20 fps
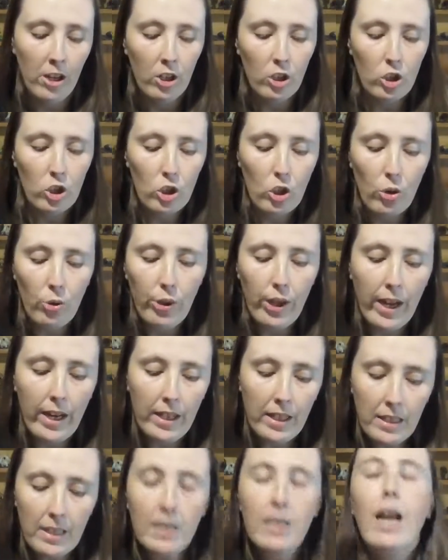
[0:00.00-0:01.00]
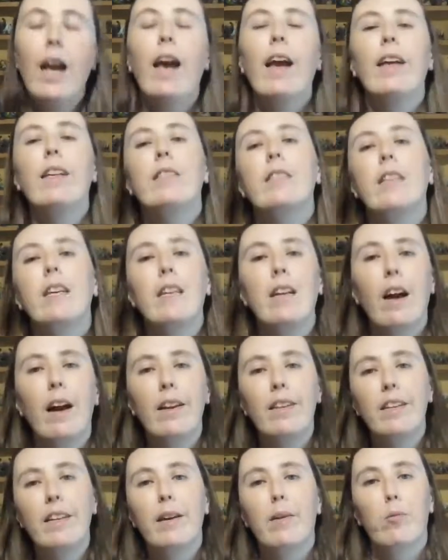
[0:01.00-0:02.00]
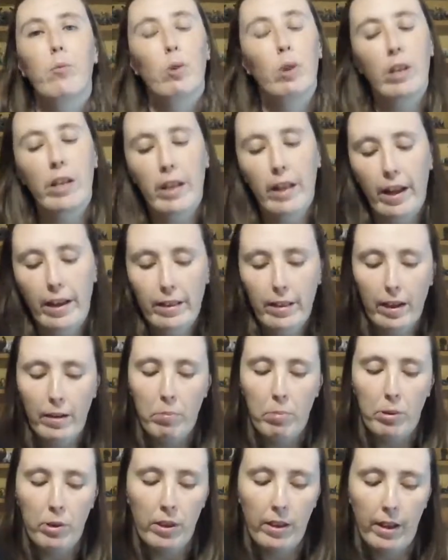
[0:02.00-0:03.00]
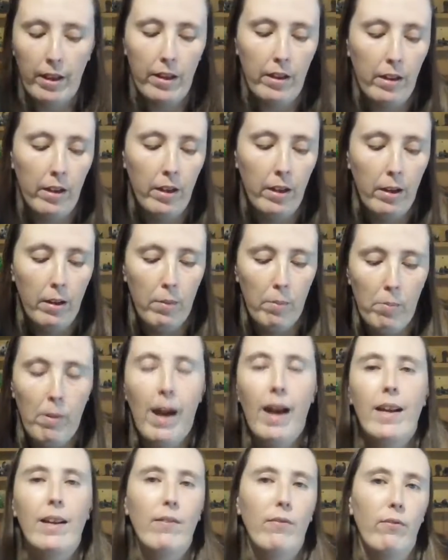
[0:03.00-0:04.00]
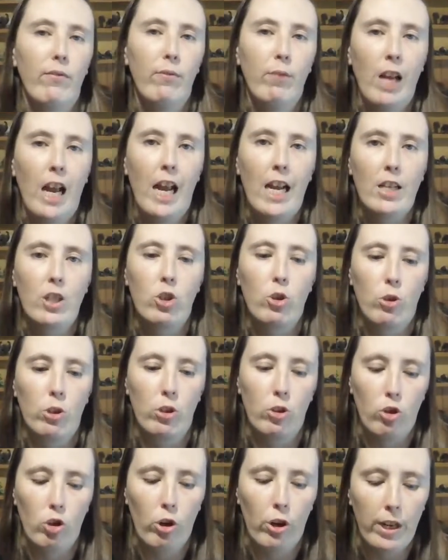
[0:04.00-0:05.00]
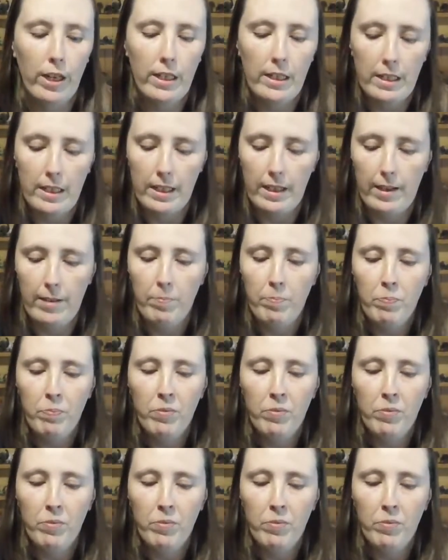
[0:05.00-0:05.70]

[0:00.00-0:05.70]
So that is an excellent idea. I'm really glad they put the bag of extra trains in it.